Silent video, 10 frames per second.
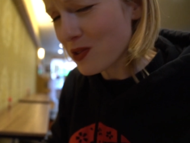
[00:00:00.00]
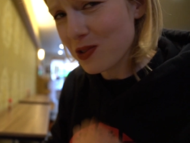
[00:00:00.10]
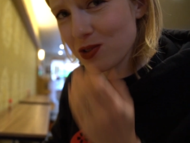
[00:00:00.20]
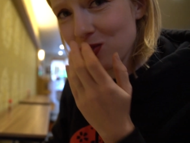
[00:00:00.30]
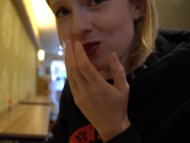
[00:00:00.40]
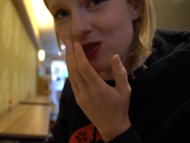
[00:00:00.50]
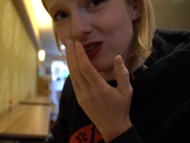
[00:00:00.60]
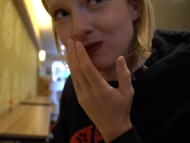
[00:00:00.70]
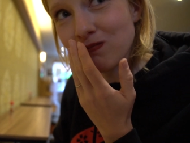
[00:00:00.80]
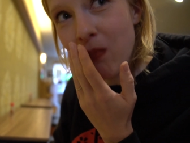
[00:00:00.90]
So juicy.
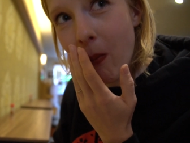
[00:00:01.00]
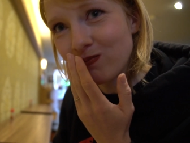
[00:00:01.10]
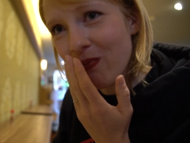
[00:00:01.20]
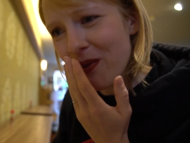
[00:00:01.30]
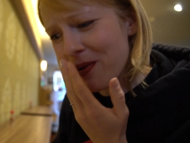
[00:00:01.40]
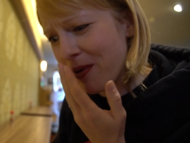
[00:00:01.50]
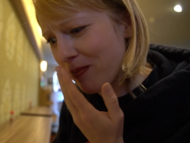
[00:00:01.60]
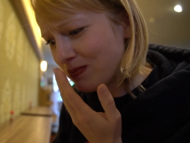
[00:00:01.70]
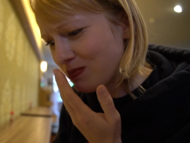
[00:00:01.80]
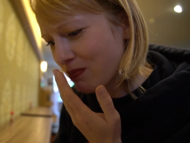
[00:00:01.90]
Yum. Yeah, it